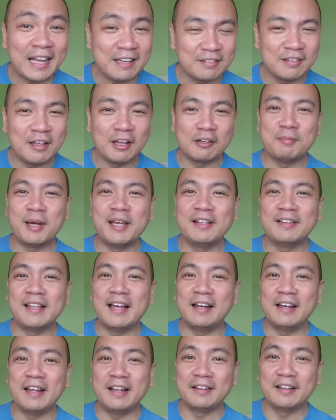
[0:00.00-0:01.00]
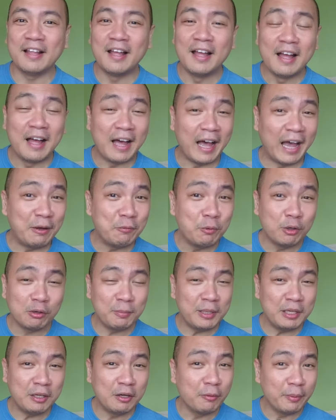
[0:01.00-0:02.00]
that's not my talent. I
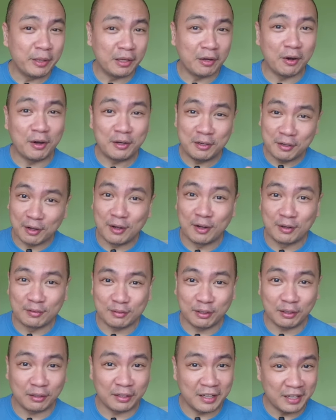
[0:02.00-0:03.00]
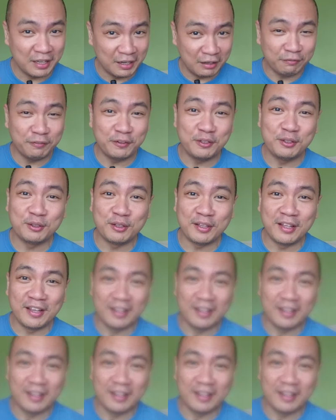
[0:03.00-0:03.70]
won't be going on a concert here for you